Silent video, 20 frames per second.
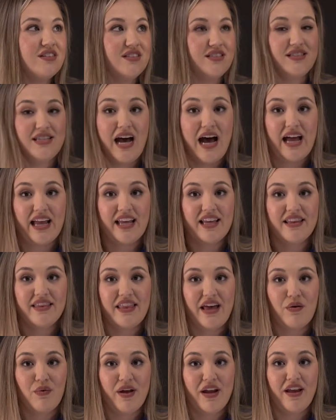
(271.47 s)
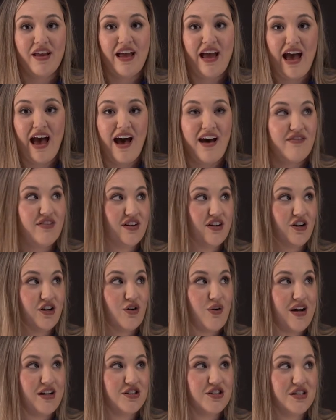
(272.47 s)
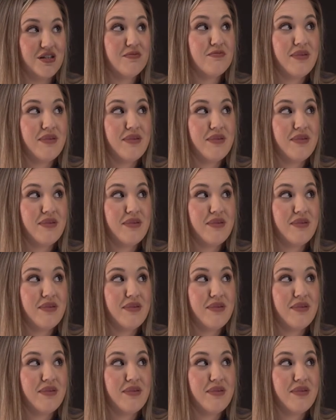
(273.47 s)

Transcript: diet that we have in our question,